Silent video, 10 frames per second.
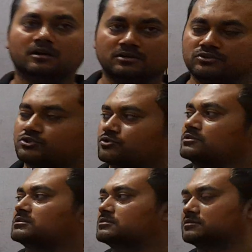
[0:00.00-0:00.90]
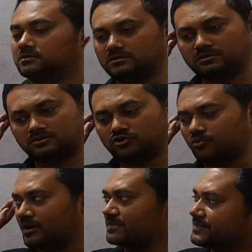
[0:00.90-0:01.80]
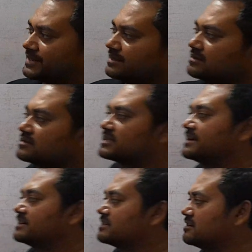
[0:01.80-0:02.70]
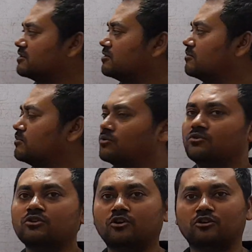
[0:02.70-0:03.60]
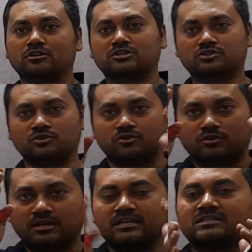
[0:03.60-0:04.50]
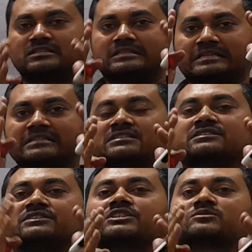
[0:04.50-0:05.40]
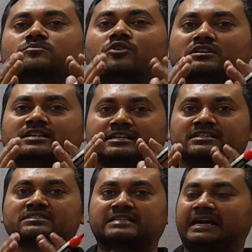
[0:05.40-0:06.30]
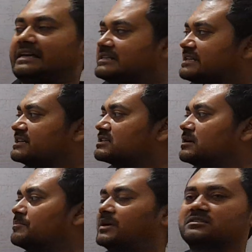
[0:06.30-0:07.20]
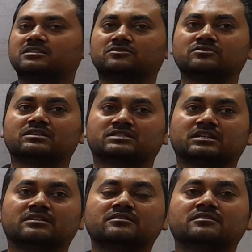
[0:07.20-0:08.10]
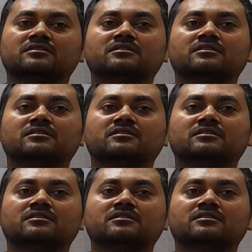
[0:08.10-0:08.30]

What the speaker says: You should know one thing, that moon also it is smaller in size in comparison to the sun,